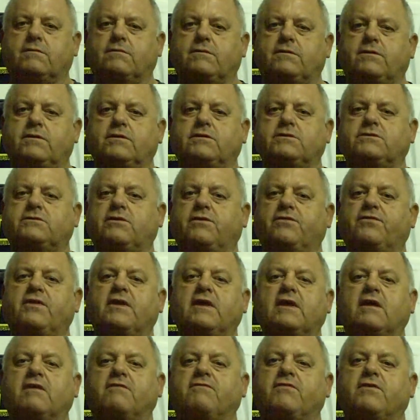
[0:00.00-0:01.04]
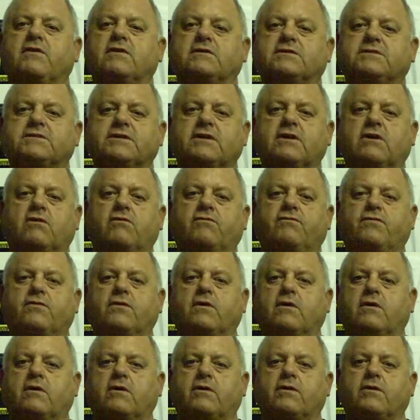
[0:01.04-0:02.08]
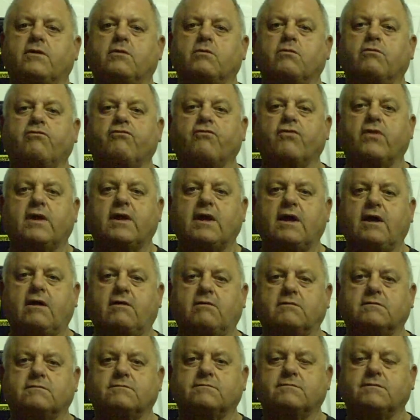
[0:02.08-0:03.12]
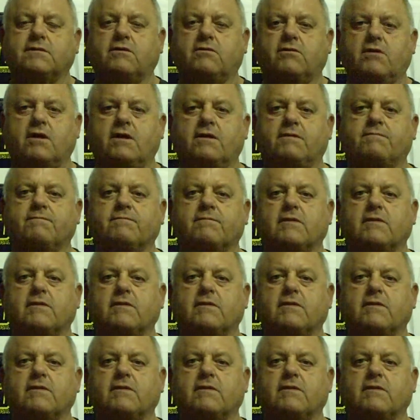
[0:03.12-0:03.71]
used to thinking for yourself, uh, you will freak out, okay?